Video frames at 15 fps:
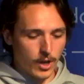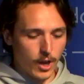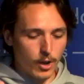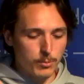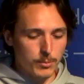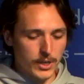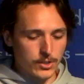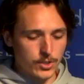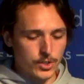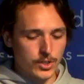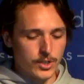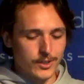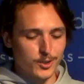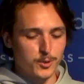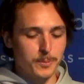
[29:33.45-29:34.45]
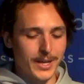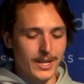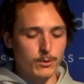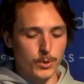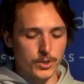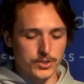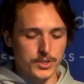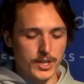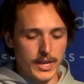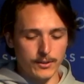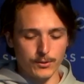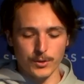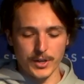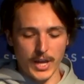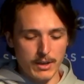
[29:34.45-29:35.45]
how much Spell was staked
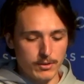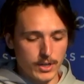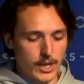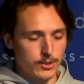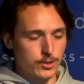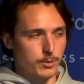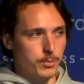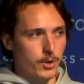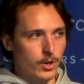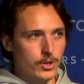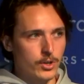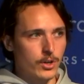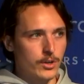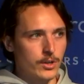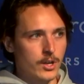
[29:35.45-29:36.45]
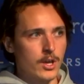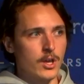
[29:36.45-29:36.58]
on Avalanche or Polygon